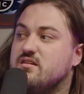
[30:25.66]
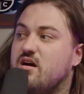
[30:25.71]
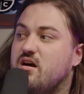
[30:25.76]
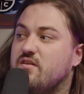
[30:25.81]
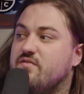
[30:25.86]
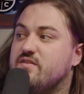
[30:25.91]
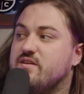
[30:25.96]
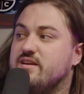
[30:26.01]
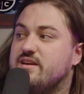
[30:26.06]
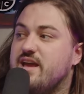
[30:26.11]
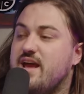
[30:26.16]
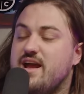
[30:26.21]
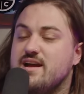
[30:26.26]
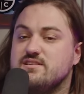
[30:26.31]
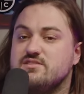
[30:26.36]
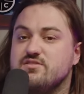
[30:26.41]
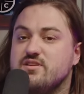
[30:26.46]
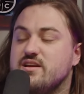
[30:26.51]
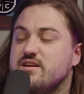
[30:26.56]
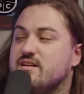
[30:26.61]
coffee and
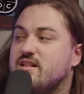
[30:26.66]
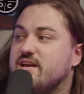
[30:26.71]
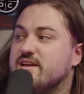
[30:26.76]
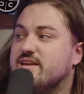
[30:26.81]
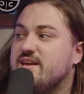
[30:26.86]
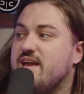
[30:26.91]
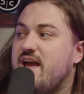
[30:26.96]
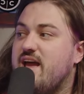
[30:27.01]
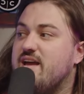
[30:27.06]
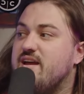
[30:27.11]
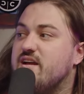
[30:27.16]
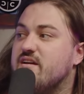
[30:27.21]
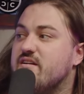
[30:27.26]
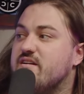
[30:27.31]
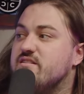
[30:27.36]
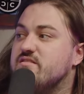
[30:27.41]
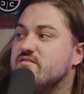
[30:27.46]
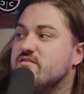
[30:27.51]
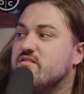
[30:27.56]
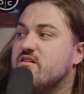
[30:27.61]
cats. You get like cat hair
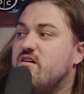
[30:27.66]
in your